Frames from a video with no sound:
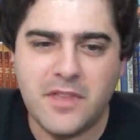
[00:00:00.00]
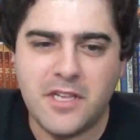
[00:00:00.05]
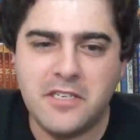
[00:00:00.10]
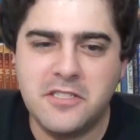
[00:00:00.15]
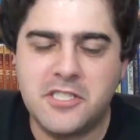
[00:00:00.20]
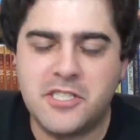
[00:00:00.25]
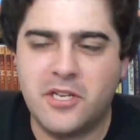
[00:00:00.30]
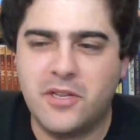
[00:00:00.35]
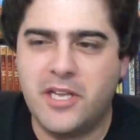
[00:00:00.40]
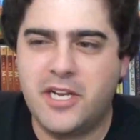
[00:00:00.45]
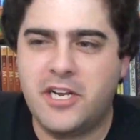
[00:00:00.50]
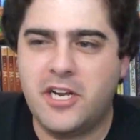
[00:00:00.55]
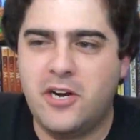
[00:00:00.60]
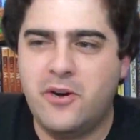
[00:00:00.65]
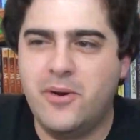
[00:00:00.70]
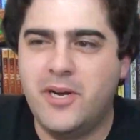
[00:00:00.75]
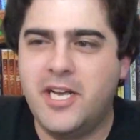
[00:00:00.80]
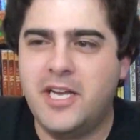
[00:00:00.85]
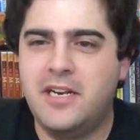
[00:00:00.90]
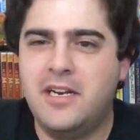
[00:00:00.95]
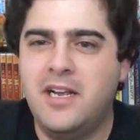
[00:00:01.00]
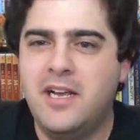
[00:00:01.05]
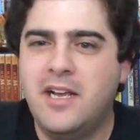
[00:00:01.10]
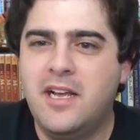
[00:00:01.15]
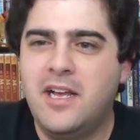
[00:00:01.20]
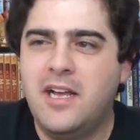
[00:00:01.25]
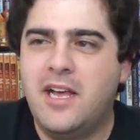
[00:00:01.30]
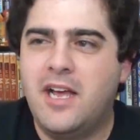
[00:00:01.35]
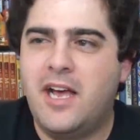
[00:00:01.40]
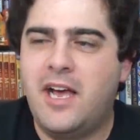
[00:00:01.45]
So they go in,
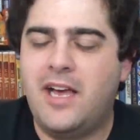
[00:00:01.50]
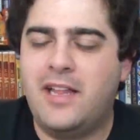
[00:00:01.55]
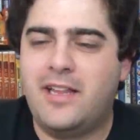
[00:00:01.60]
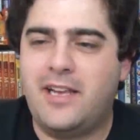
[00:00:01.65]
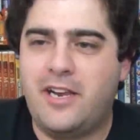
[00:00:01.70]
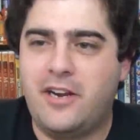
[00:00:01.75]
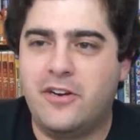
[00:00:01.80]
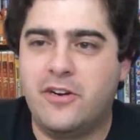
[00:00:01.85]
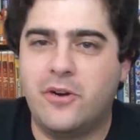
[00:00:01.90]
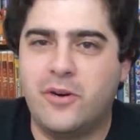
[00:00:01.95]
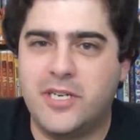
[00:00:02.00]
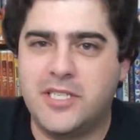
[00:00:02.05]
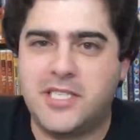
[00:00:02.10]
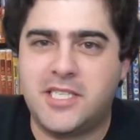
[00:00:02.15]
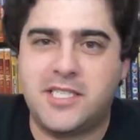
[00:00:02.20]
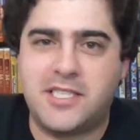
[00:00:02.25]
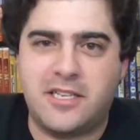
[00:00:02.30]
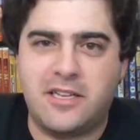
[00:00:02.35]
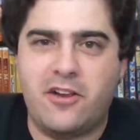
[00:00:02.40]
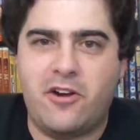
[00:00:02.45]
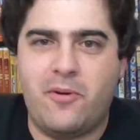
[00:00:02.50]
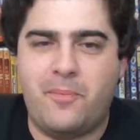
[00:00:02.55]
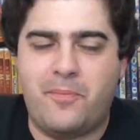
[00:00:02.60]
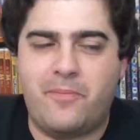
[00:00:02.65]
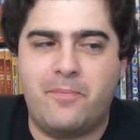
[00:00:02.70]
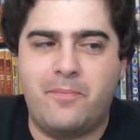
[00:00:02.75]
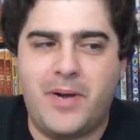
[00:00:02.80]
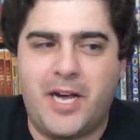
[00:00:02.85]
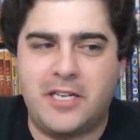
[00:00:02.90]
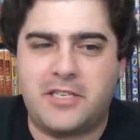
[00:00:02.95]
and they hear noises, and they're
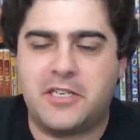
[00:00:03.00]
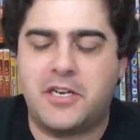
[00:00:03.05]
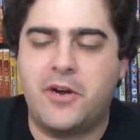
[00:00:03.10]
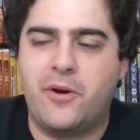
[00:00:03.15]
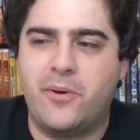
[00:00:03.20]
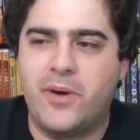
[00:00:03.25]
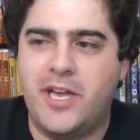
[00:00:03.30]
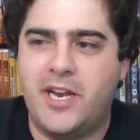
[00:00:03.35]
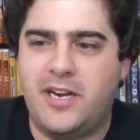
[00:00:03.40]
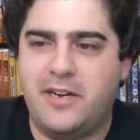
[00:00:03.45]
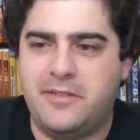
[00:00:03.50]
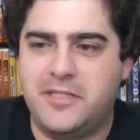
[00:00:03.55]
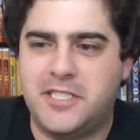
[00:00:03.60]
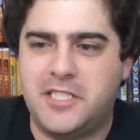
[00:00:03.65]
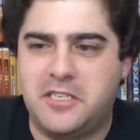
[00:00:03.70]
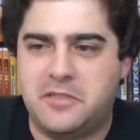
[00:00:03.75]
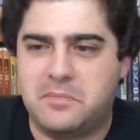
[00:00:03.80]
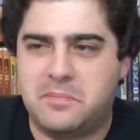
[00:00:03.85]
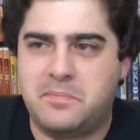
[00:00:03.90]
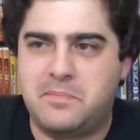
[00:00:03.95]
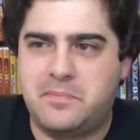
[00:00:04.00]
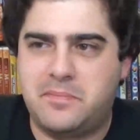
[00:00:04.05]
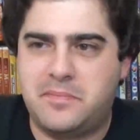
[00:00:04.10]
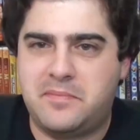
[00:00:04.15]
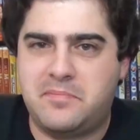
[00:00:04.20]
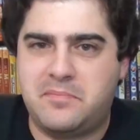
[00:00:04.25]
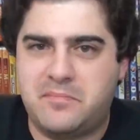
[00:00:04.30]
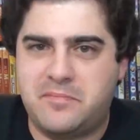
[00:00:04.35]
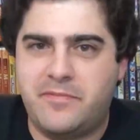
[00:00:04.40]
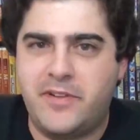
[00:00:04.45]
about to go in and, you know,
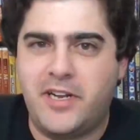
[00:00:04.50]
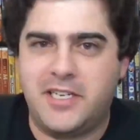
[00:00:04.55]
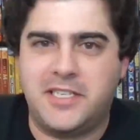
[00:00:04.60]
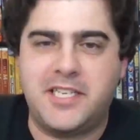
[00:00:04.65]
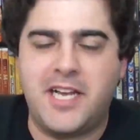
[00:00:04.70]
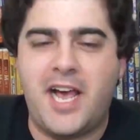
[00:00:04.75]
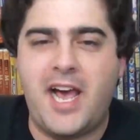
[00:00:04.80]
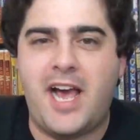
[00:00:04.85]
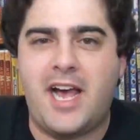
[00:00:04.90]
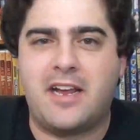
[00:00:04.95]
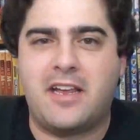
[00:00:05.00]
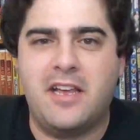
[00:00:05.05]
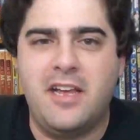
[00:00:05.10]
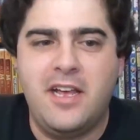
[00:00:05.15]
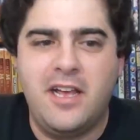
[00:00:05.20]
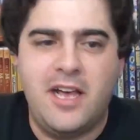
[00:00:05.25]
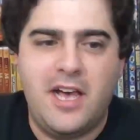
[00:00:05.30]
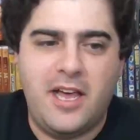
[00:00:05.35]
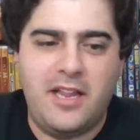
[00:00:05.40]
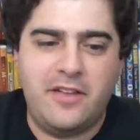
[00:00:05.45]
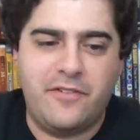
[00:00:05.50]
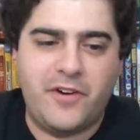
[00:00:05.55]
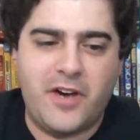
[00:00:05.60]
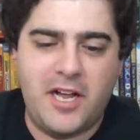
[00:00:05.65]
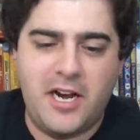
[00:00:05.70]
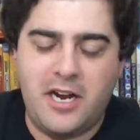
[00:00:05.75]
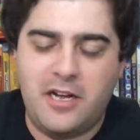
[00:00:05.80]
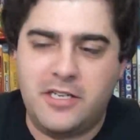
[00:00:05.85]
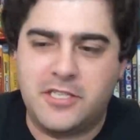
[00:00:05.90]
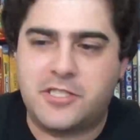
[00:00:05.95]
attack, and they
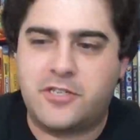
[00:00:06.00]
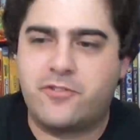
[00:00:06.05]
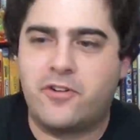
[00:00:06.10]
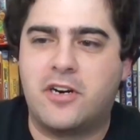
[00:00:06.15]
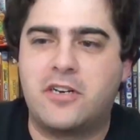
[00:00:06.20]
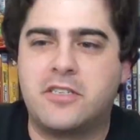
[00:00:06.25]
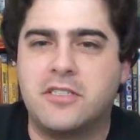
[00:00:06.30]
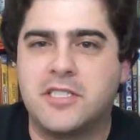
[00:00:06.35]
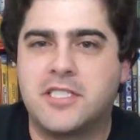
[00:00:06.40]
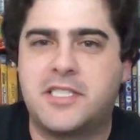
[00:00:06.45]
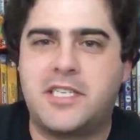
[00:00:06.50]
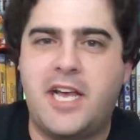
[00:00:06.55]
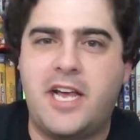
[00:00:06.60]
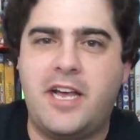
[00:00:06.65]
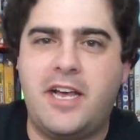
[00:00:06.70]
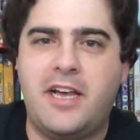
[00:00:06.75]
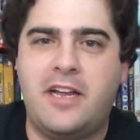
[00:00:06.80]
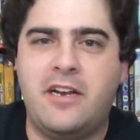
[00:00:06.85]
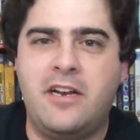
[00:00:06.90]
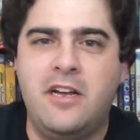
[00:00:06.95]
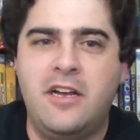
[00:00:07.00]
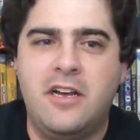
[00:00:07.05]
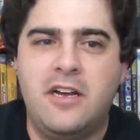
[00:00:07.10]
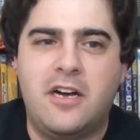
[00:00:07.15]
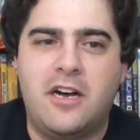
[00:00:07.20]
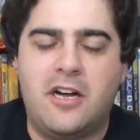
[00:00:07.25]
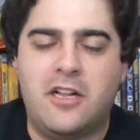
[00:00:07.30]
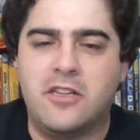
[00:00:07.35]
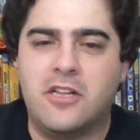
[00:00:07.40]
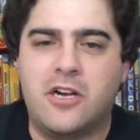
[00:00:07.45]
find out it's Grunkle Stan,
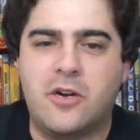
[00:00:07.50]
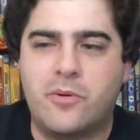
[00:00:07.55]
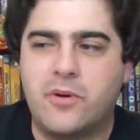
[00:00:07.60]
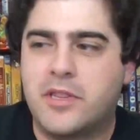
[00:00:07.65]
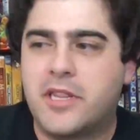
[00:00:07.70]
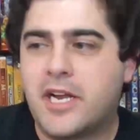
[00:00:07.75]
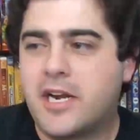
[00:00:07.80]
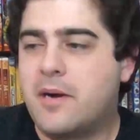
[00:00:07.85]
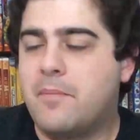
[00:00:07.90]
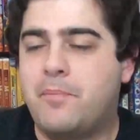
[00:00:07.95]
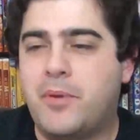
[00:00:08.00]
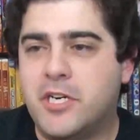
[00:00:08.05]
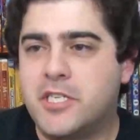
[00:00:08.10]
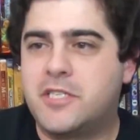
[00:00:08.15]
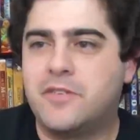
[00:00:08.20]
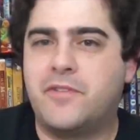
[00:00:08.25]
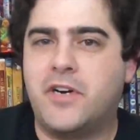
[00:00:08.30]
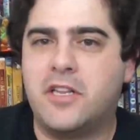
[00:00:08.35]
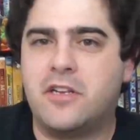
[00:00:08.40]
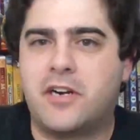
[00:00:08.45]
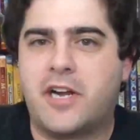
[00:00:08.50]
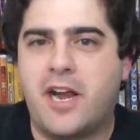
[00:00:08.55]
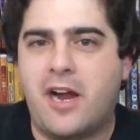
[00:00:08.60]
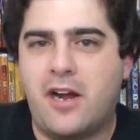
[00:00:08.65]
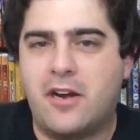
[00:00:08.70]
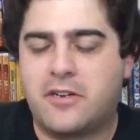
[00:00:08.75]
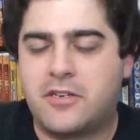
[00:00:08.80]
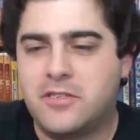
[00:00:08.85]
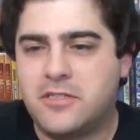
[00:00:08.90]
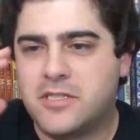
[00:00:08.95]
along with like a bunch of other
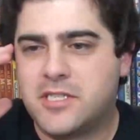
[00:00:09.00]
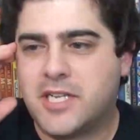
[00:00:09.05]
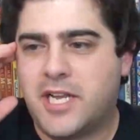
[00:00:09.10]
characters.